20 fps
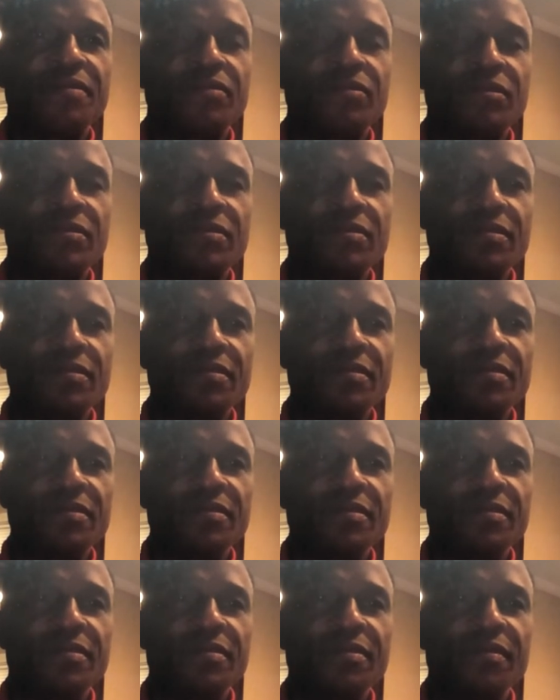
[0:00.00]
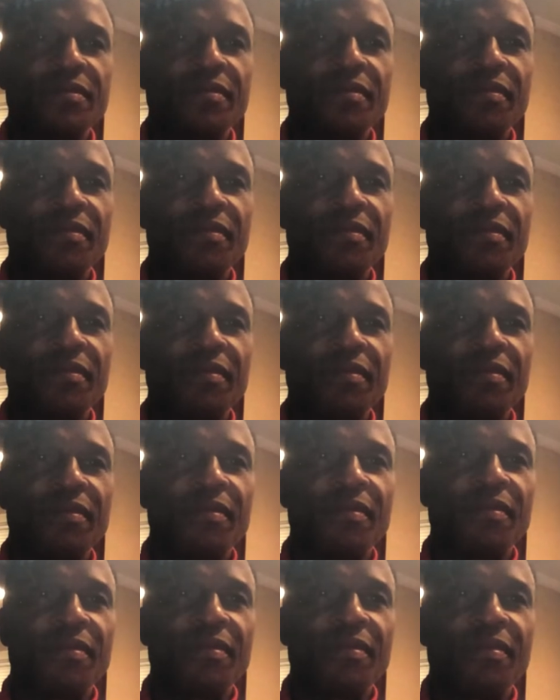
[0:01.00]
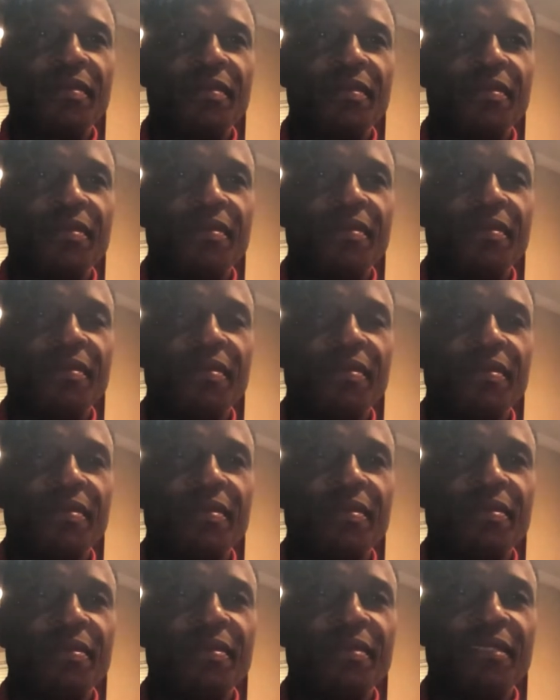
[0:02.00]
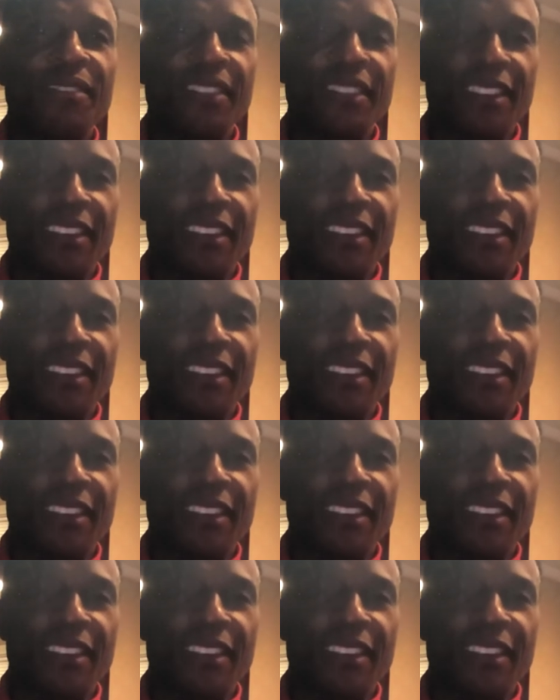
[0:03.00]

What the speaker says: (not speaking)